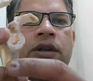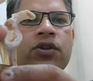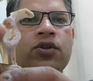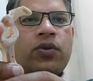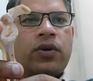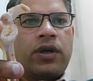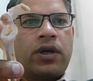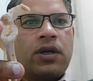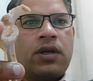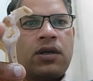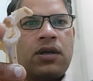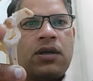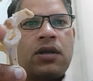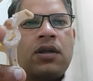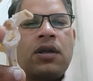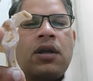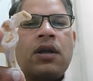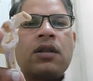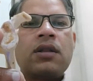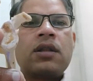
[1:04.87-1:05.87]
joint
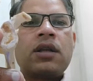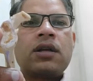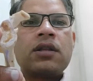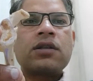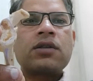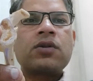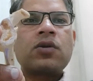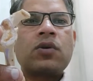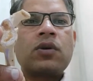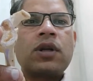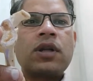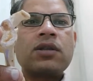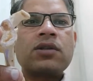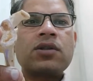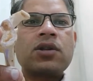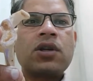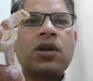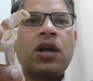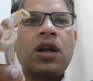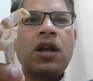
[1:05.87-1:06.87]
that is known as
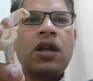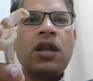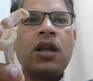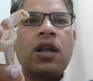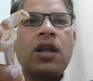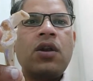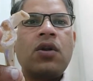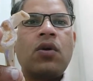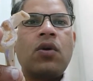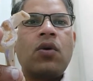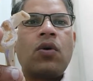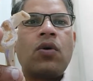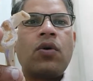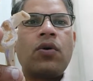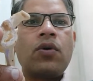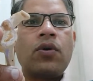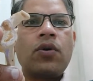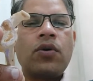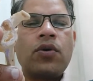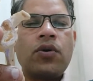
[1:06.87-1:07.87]

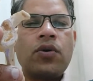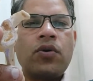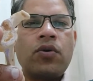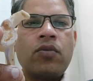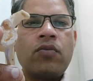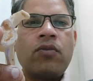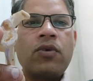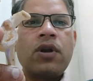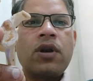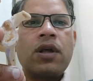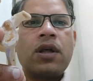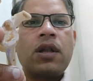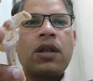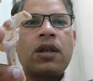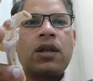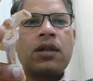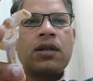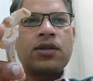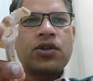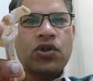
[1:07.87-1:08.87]

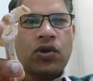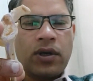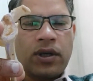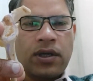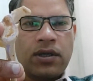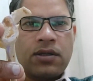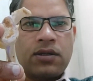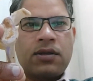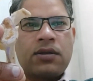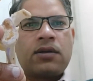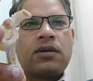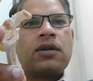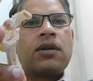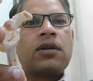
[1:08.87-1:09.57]
glenohumeral joint.